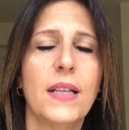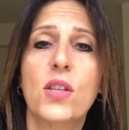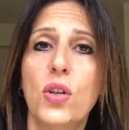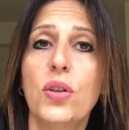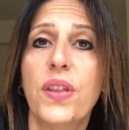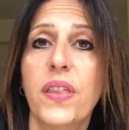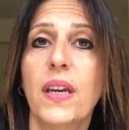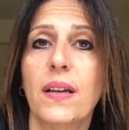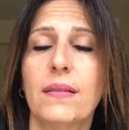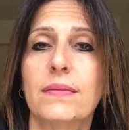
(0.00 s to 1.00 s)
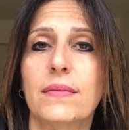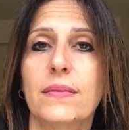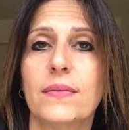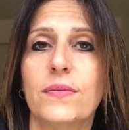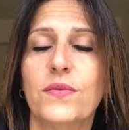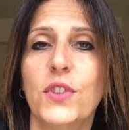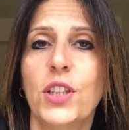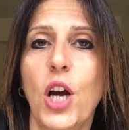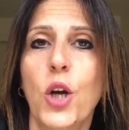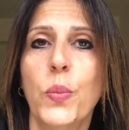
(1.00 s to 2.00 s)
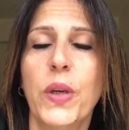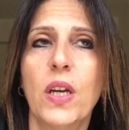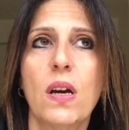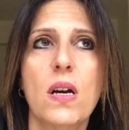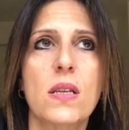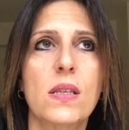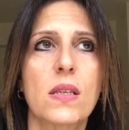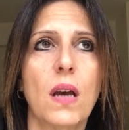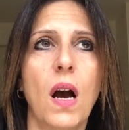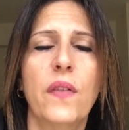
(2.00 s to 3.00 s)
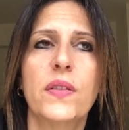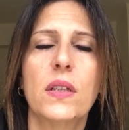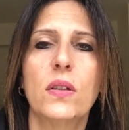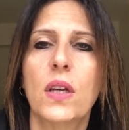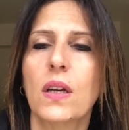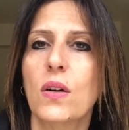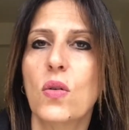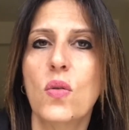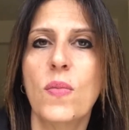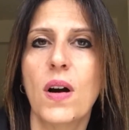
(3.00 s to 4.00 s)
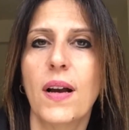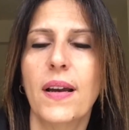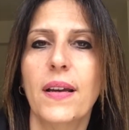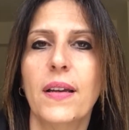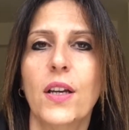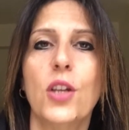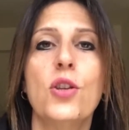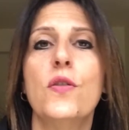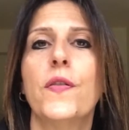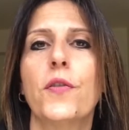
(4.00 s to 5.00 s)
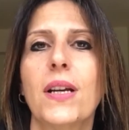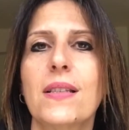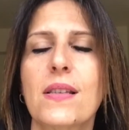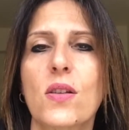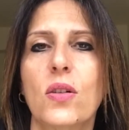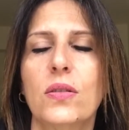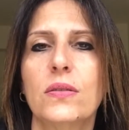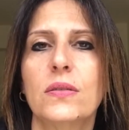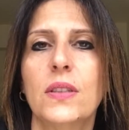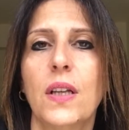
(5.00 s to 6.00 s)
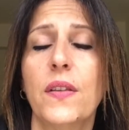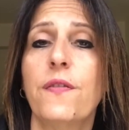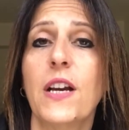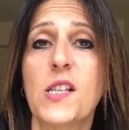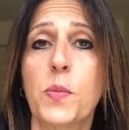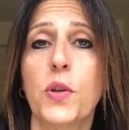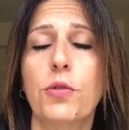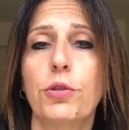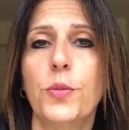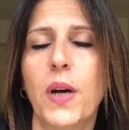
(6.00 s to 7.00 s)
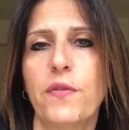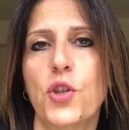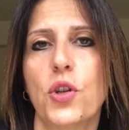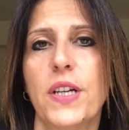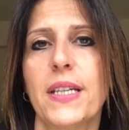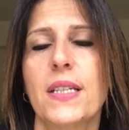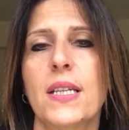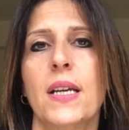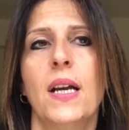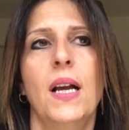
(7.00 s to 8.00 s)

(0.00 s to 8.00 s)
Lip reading: a good thing, you know, because after looking at all my new friends on the Facebook group I've joined